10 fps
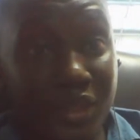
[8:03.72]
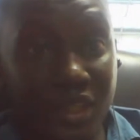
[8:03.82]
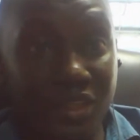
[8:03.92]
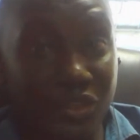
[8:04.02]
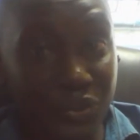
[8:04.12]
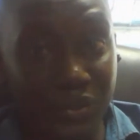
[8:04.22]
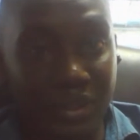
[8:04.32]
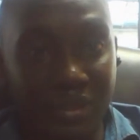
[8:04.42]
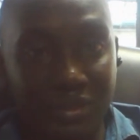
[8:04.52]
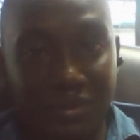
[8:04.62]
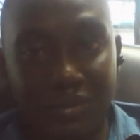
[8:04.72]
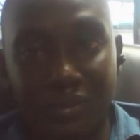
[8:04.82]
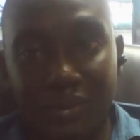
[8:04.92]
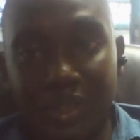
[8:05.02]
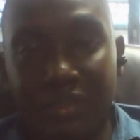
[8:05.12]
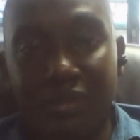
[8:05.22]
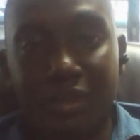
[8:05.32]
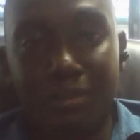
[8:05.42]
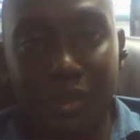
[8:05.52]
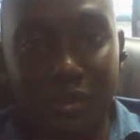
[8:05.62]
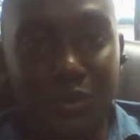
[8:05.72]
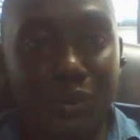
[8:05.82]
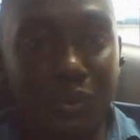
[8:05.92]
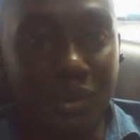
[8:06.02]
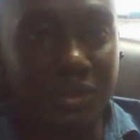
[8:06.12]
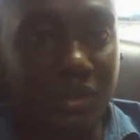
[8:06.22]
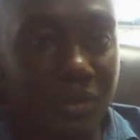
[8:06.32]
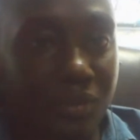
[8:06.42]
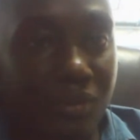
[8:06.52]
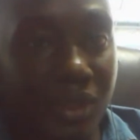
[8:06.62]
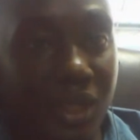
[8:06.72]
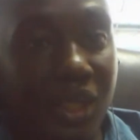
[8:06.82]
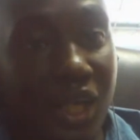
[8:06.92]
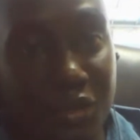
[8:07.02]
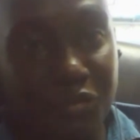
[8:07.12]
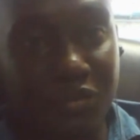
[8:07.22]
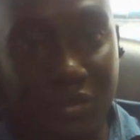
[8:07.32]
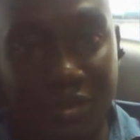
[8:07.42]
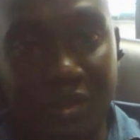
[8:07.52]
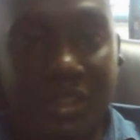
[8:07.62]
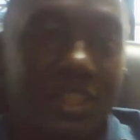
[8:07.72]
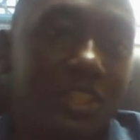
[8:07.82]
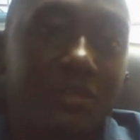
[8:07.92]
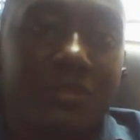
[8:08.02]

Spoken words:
the theory. So everybody who had come for, if